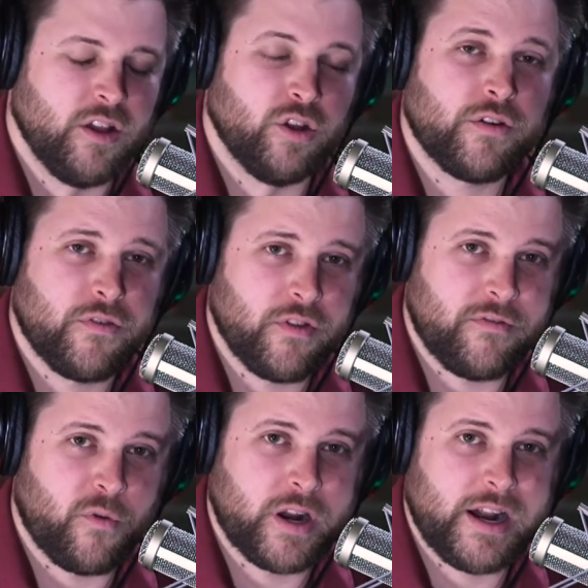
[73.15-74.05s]
Look for the
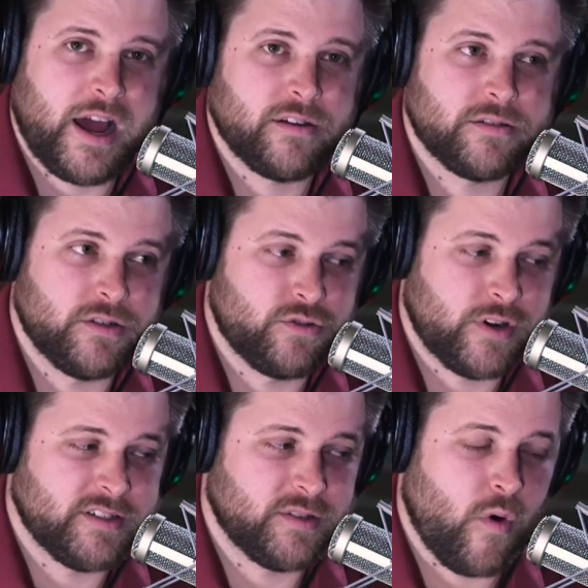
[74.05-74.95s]
49ers to
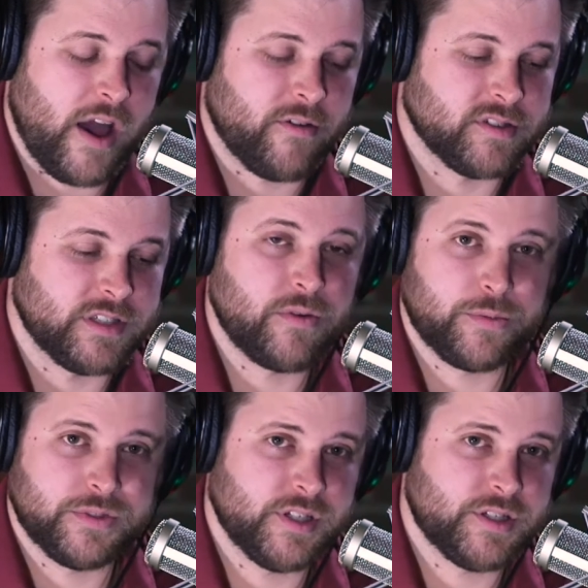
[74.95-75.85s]
address the wide receiver
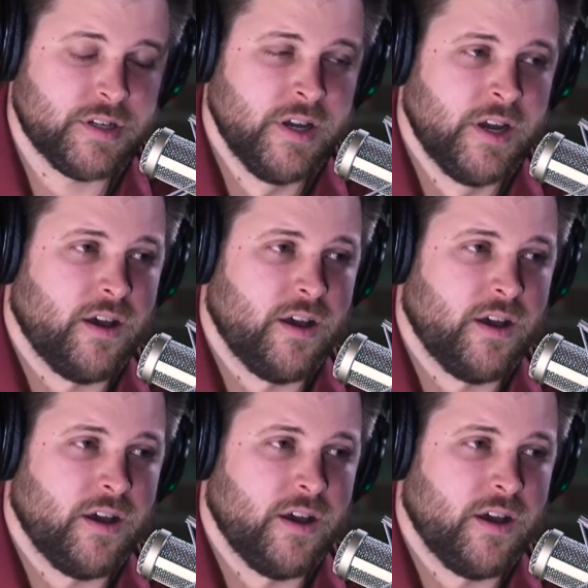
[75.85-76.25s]
position.